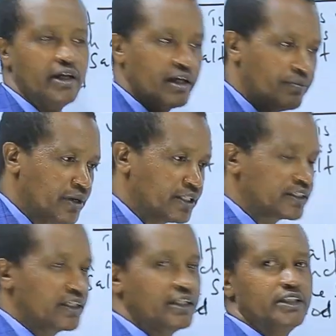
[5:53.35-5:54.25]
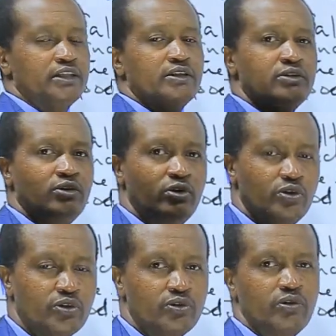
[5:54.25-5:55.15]
a basket
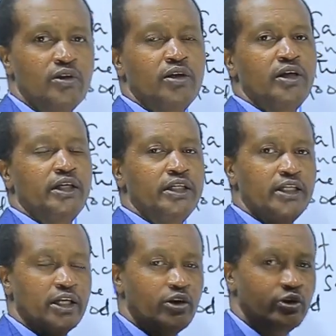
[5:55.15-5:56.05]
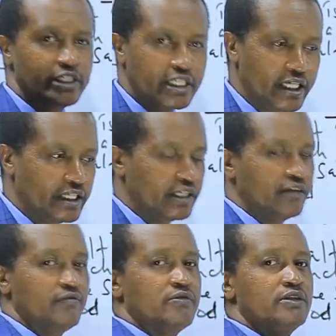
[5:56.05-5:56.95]
or in a container.
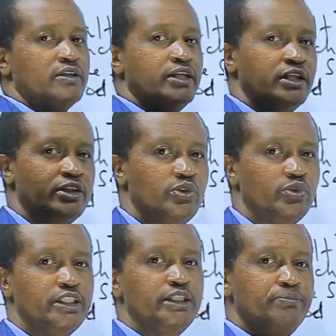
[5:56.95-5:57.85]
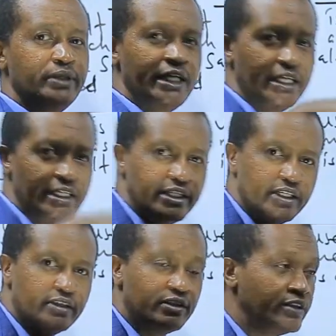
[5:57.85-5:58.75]
Then you dip in
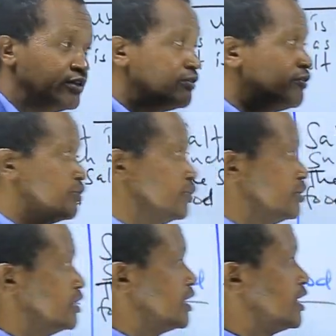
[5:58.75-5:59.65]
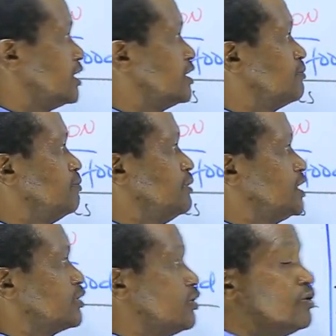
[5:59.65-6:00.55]
the food, either
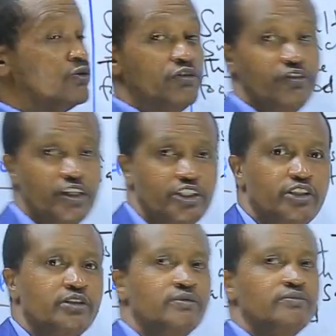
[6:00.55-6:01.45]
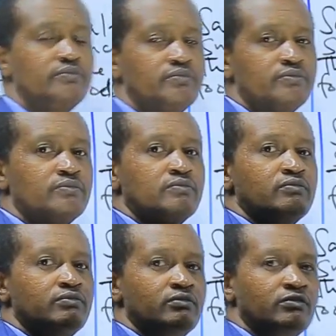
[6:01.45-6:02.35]
meat or fish.
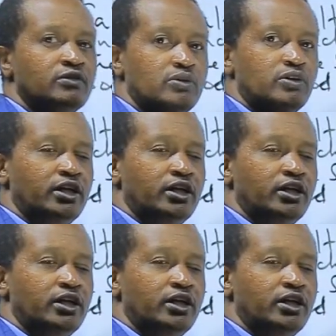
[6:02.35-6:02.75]
All